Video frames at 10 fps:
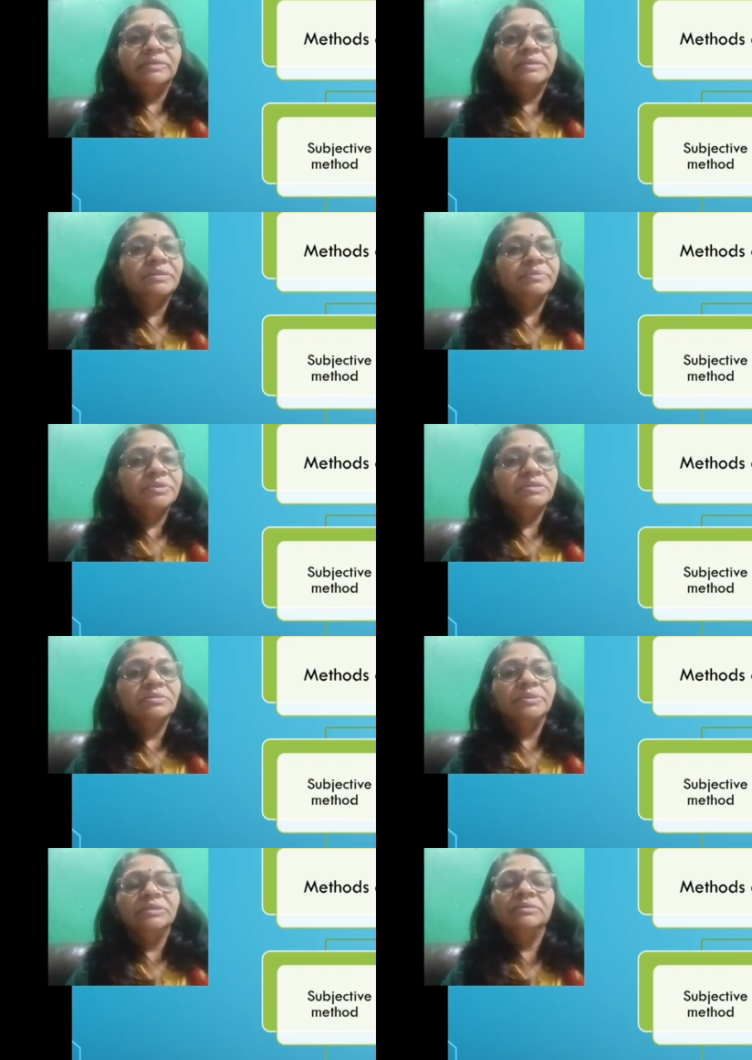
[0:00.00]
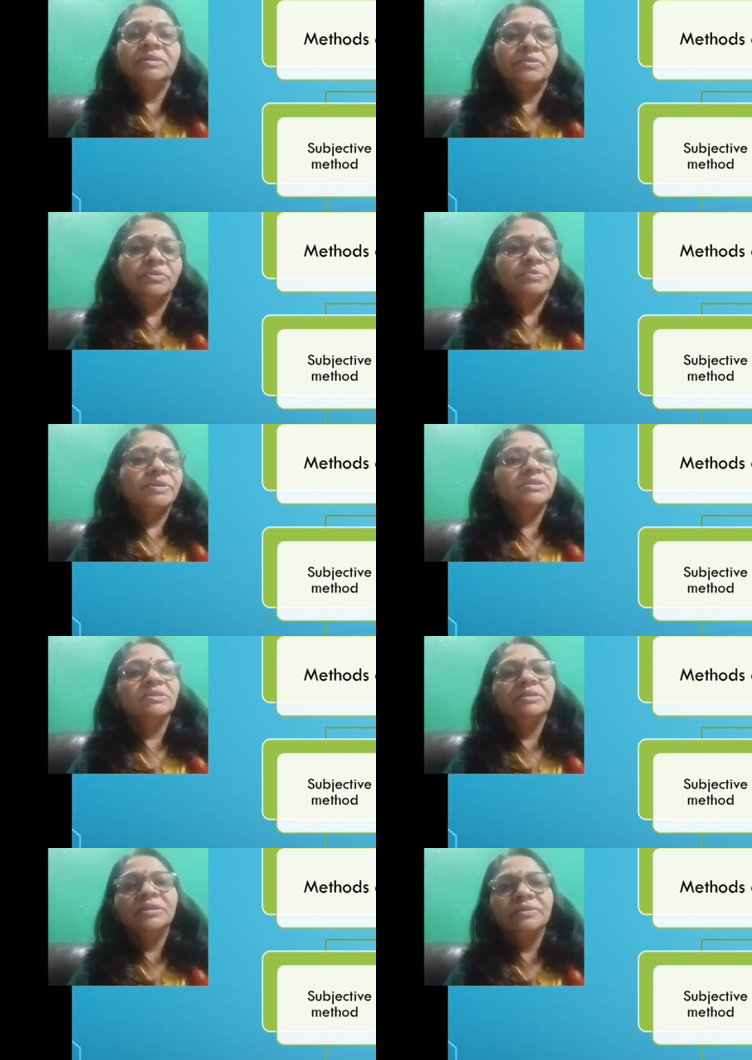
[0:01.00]
In subjective method,
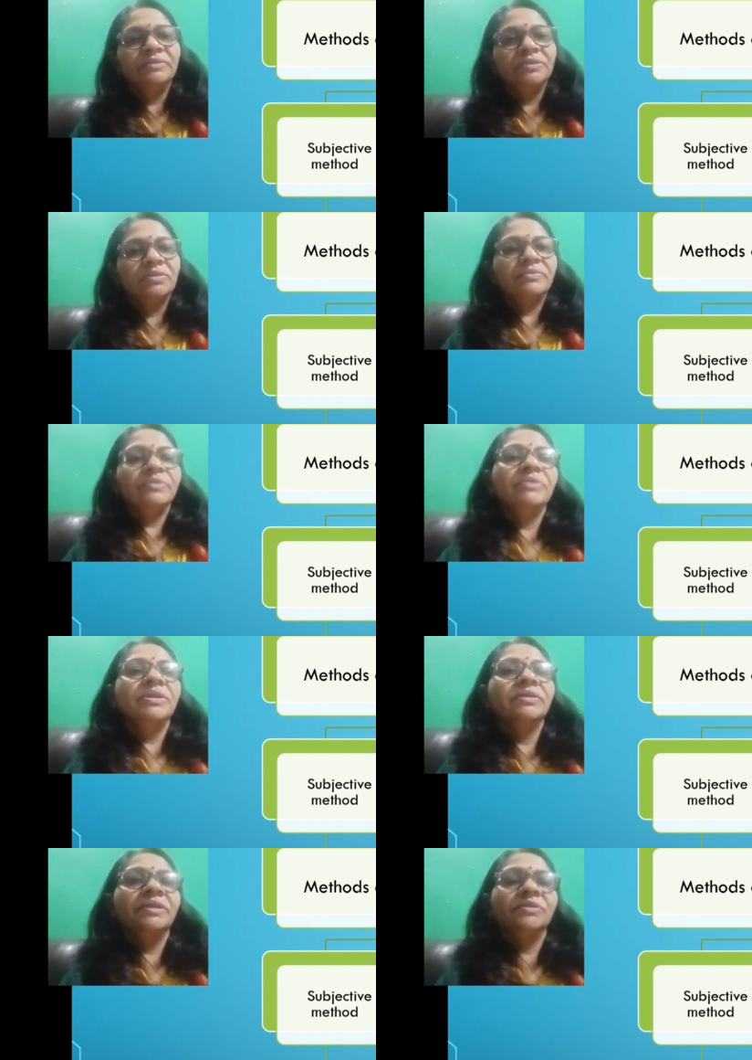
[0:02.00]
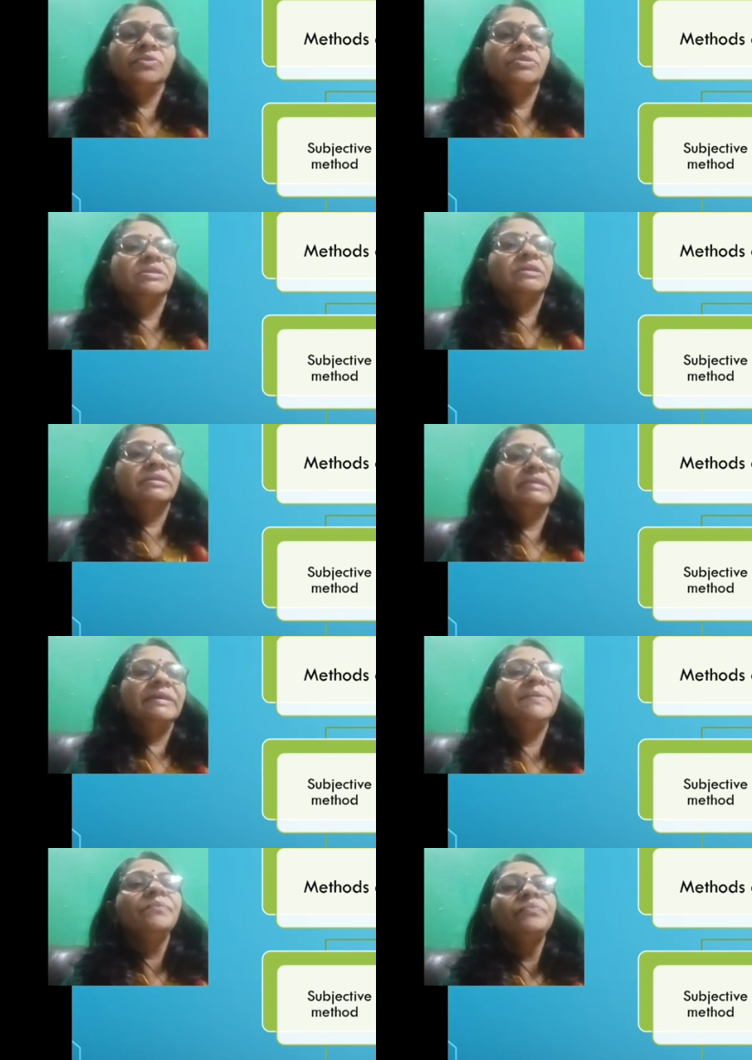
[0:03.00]
introspection and interview and total are
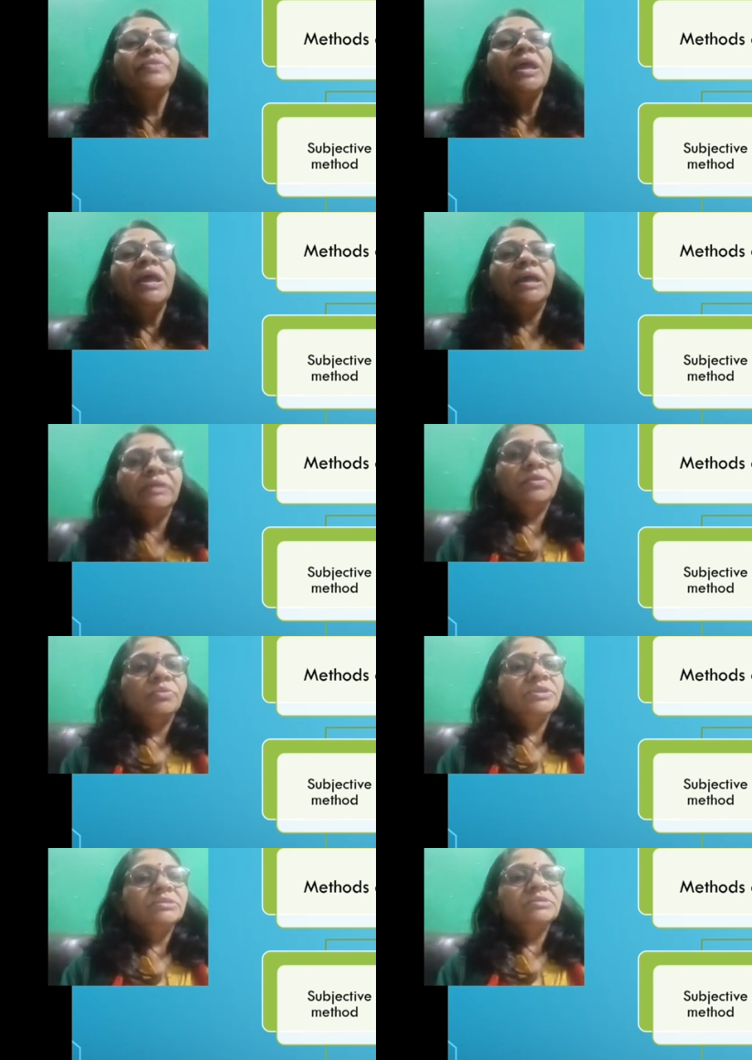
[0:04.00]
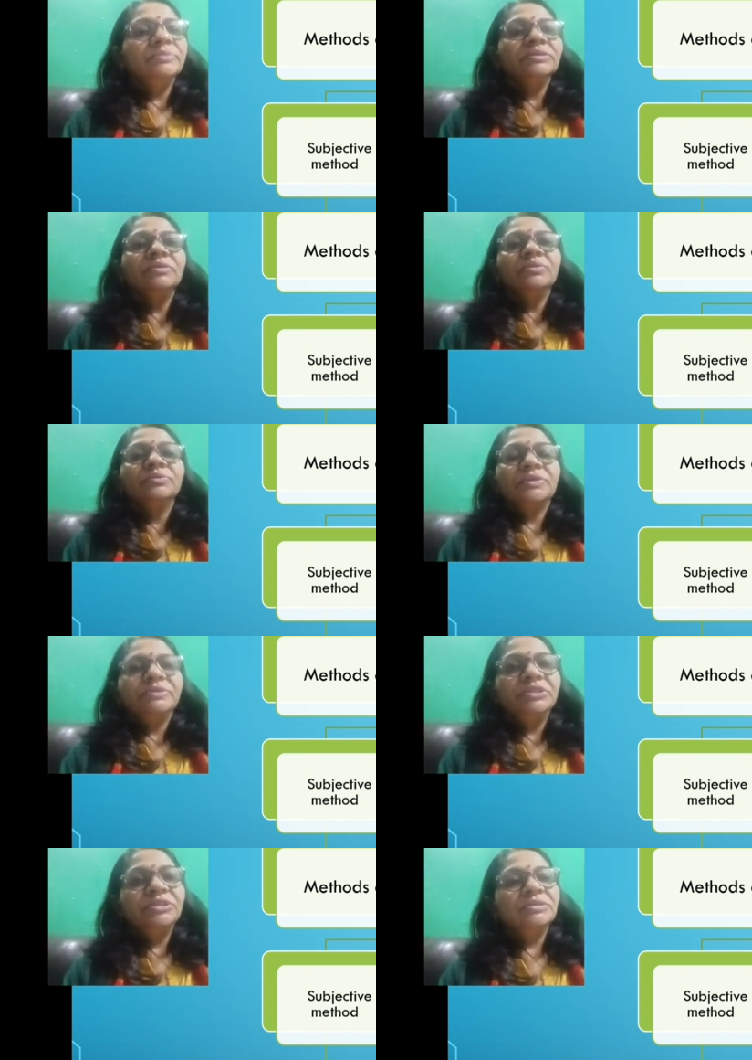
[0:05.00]
there, and in objective method,
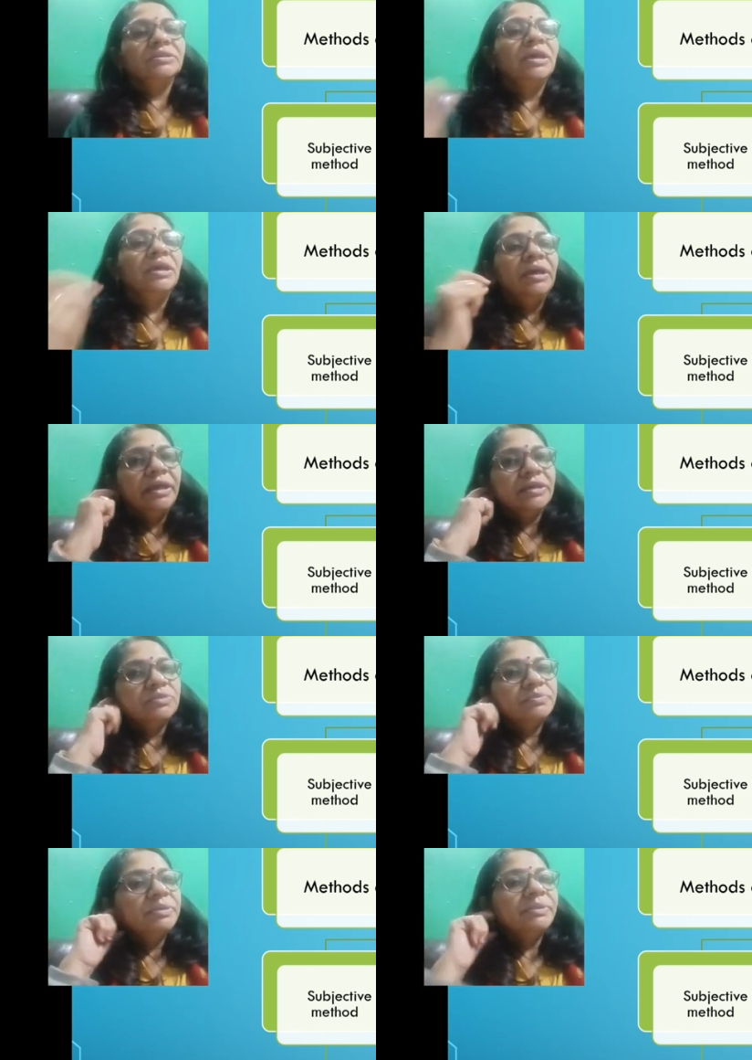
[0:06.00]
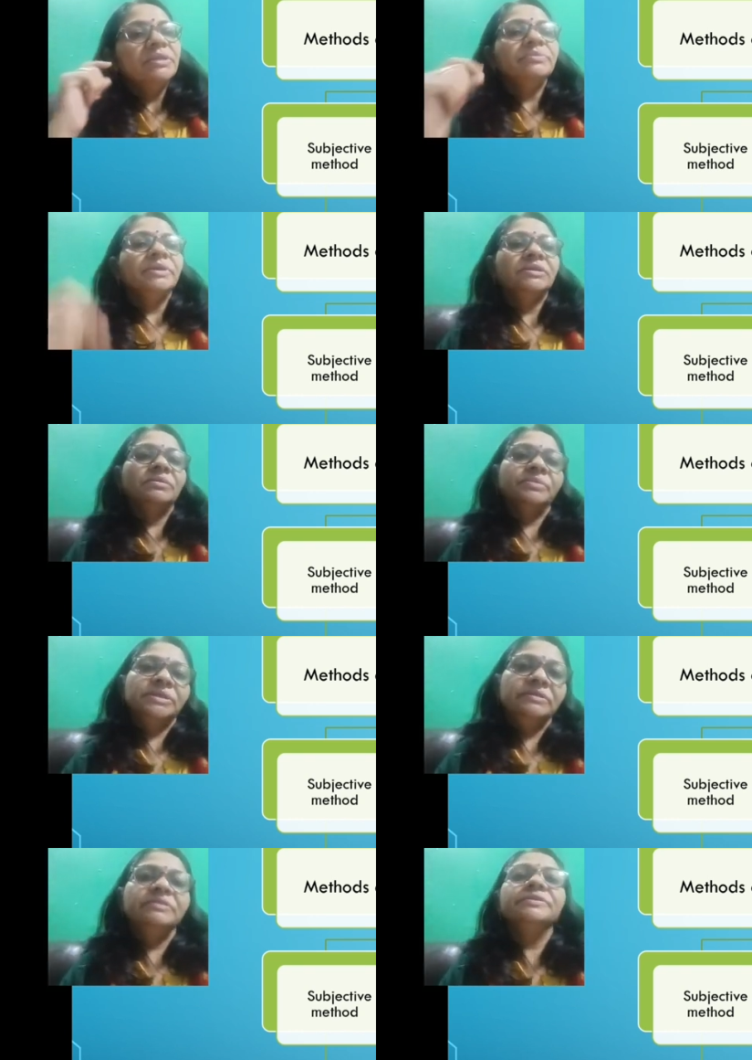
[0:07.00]
observation, experiment
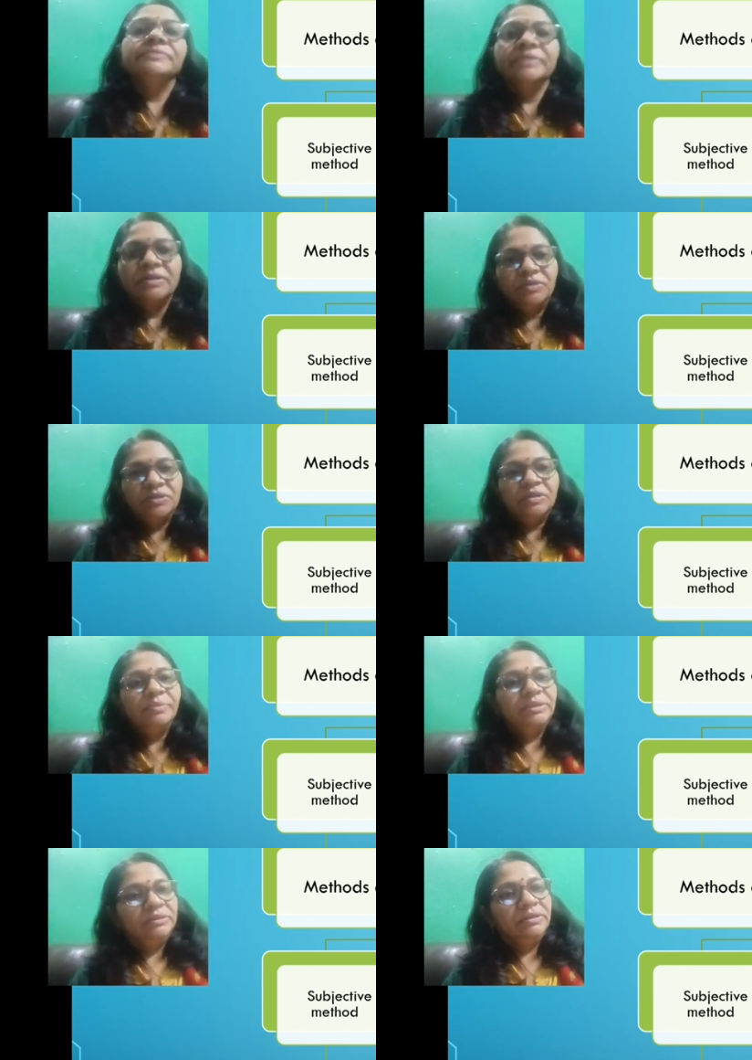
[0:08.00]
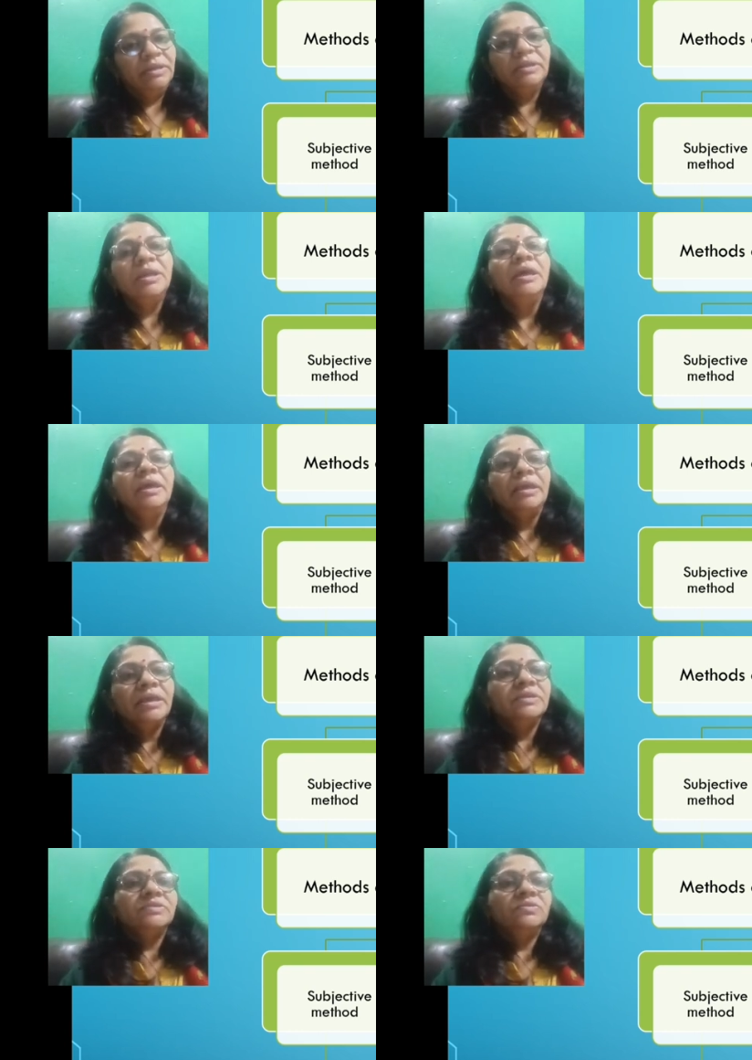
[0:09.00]
method, differential method, and
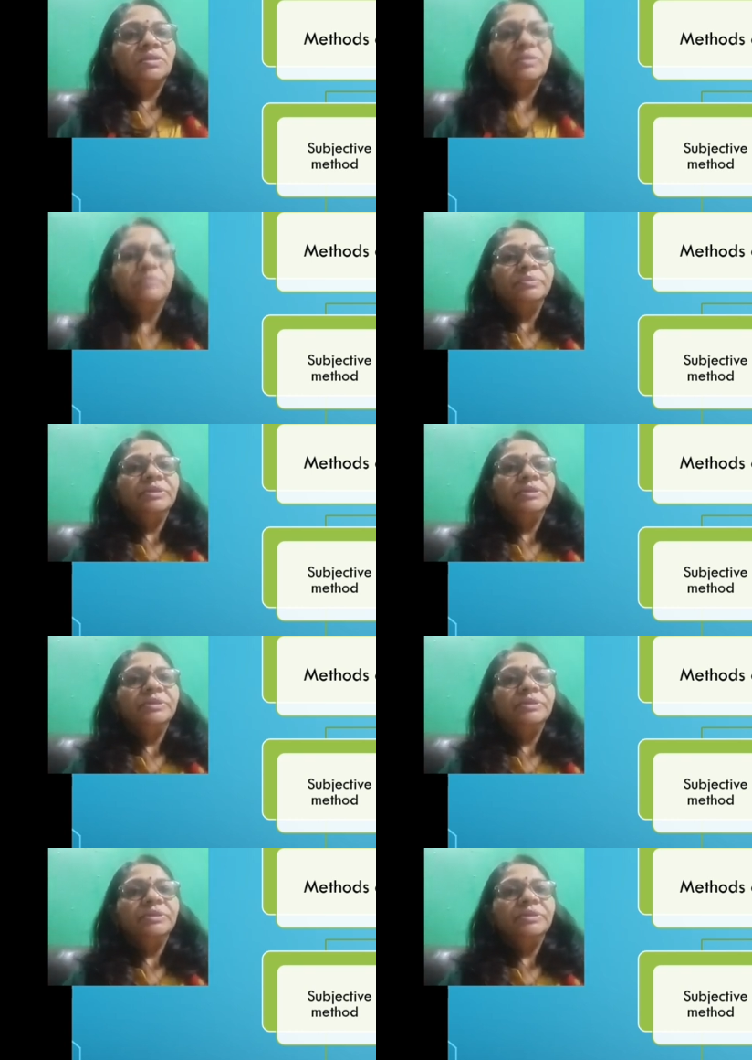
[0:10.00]
case study will be